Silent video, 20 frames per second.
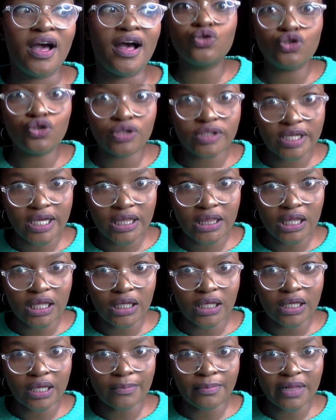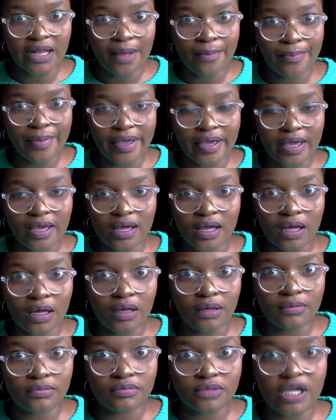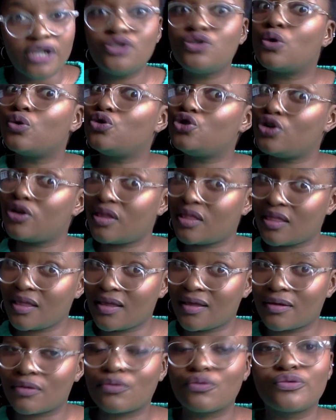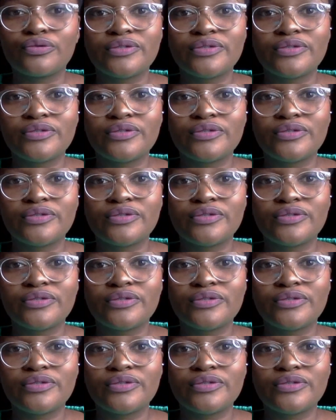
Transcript: today and don't you think